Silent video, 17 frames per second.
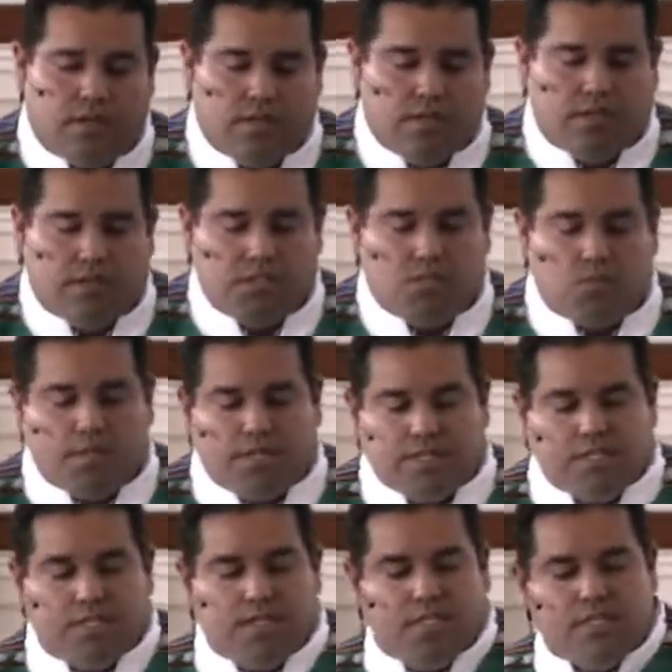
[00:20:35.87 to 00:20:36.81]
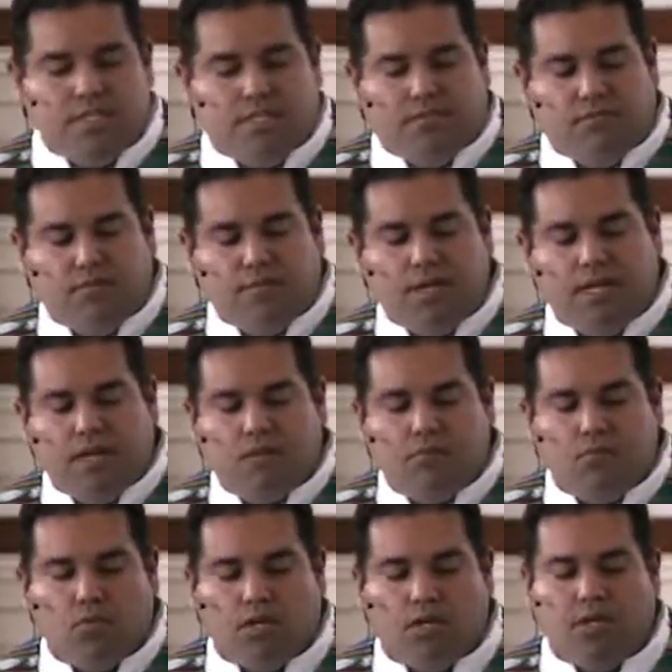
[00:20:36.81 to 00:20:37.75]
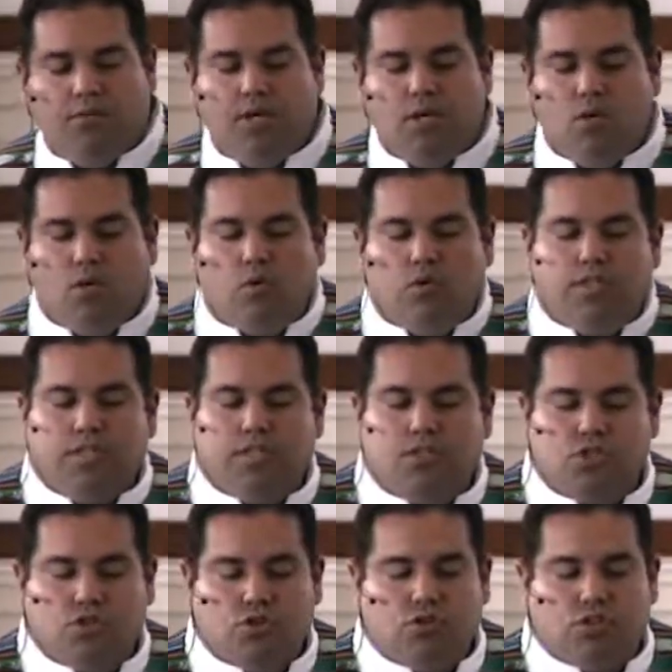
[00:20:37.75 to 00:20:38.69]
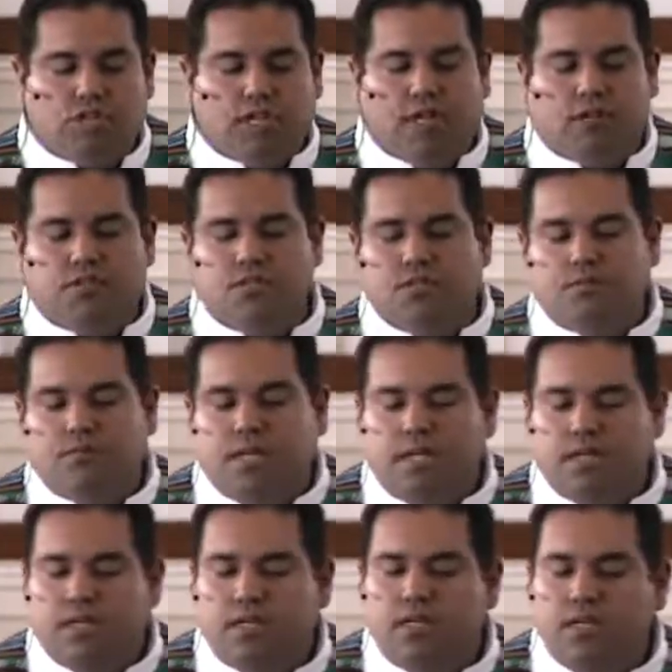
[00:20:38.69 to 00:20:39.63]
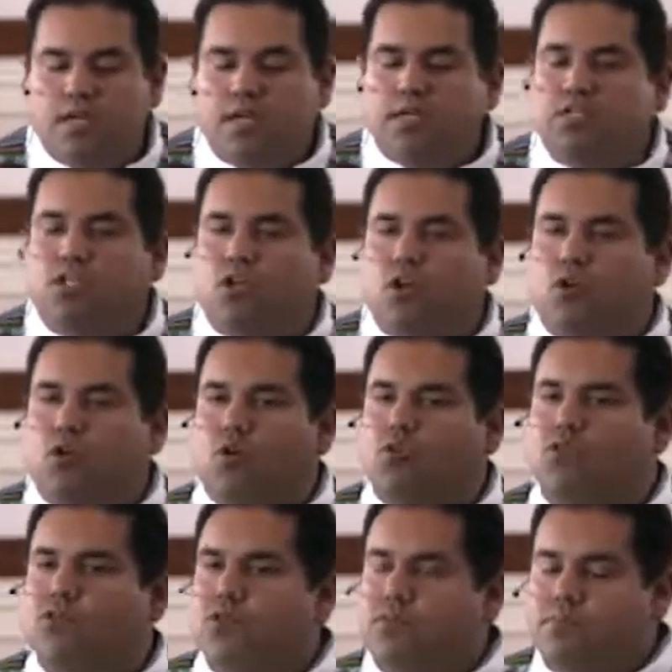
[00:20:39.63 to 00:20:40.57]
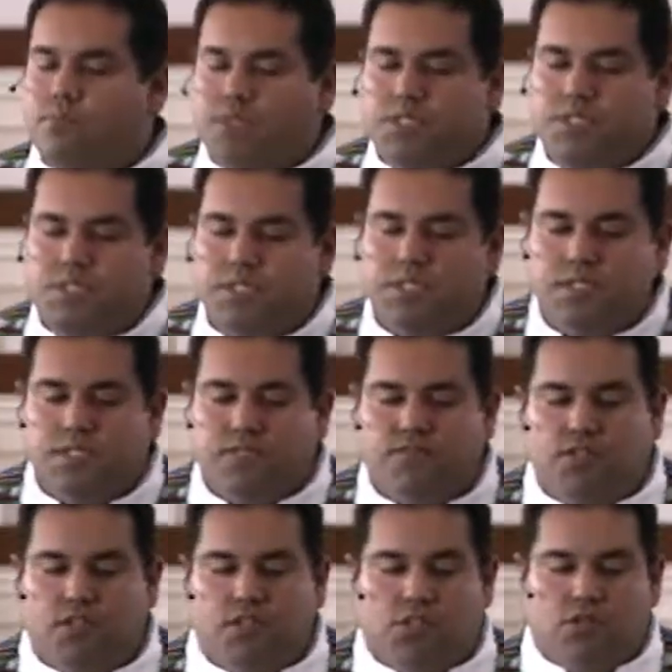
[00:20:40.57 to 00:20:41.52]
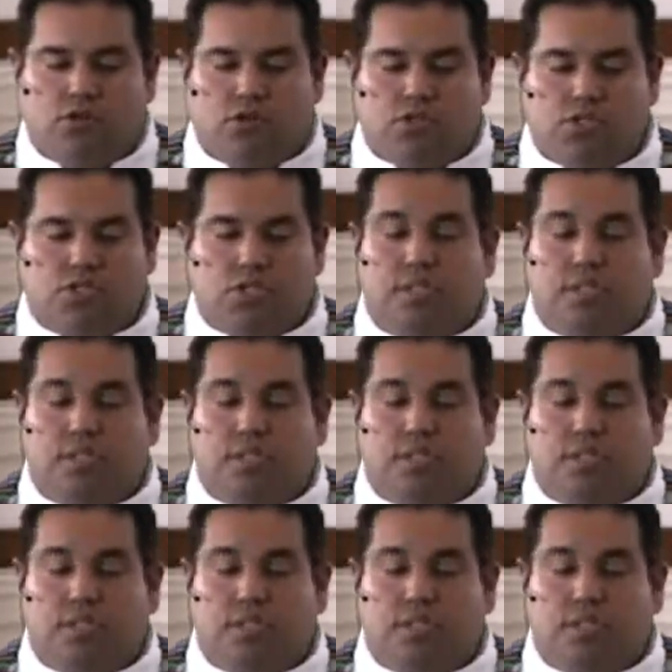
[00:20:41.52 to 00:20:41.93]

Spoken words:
This Wednesday at 7 p.m., we're going to be holding a church council meeting to go over the business of the church.